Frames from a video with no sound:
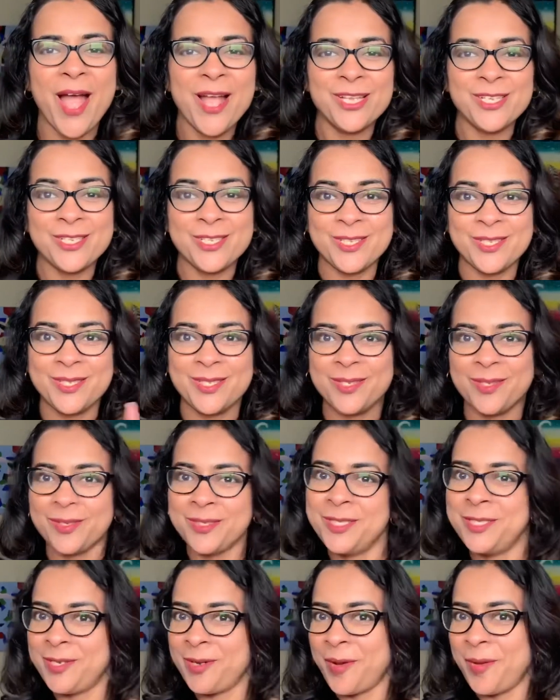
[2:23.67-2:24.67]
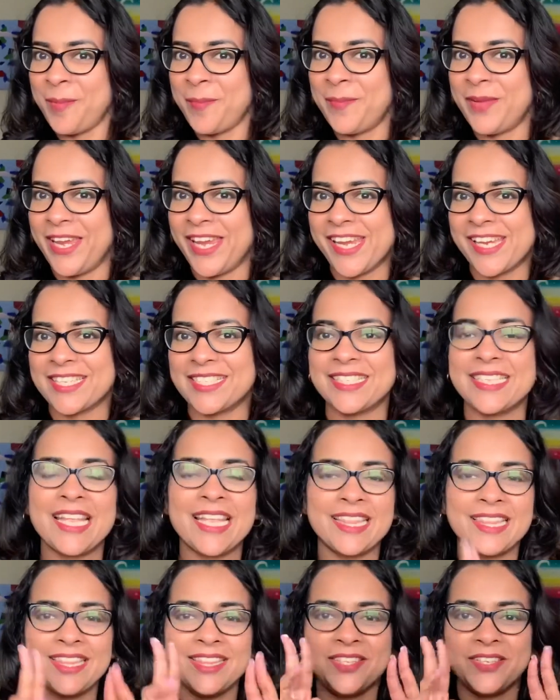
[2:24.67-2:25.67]
Saussure makes
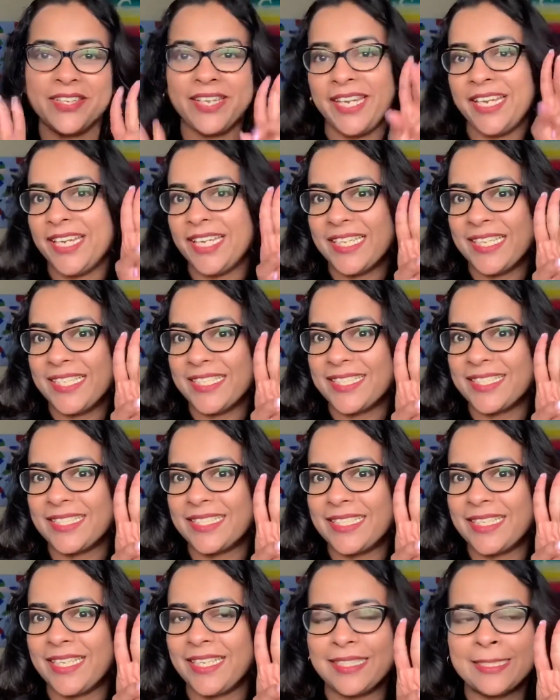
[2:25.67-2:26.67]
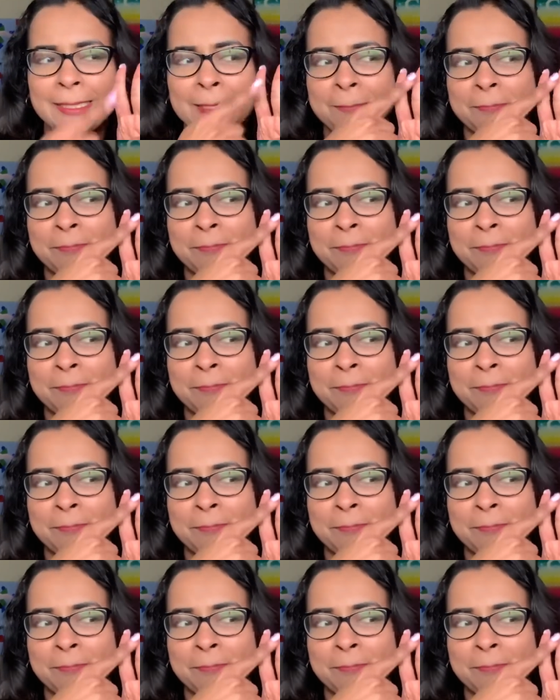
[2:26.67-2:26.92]
three distinct